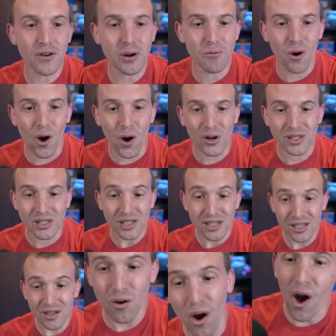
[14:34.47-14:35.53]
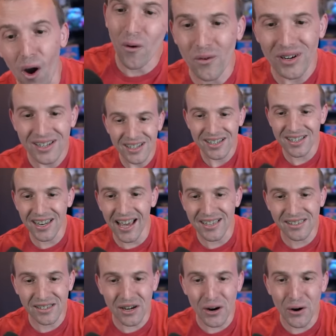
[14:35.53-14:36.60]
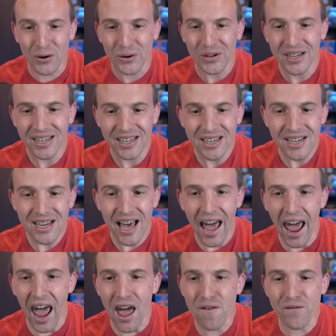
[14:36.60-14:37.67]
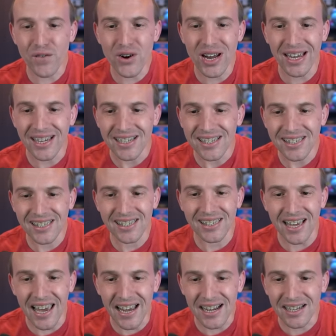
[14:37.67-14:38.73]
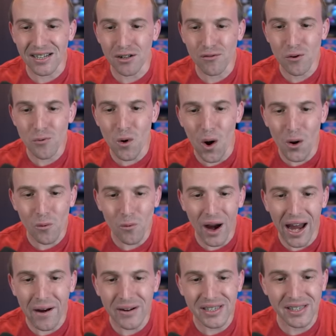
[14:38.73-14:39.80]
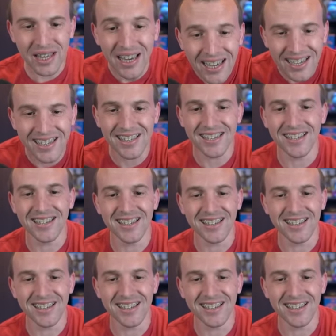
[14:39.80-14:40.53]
rewards. Oh, let's go. Every single reward. Where is the...